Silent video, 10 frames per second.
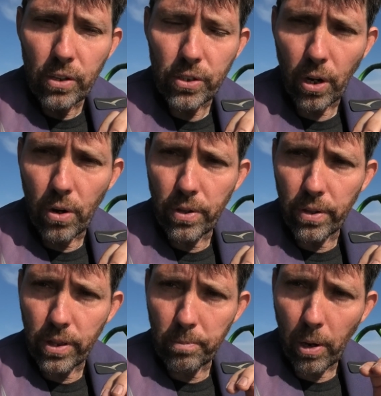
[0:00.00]
so
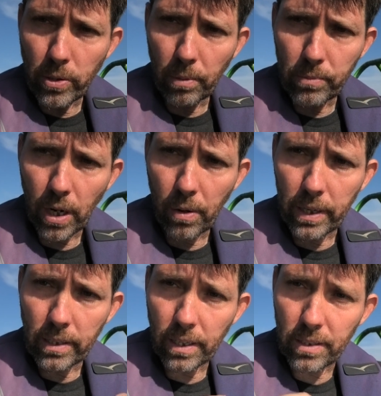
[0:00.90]
that the boat I'm
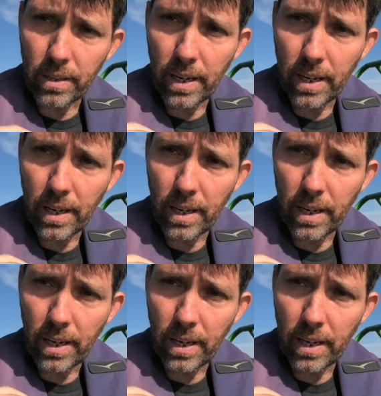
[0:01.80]
towing doesn't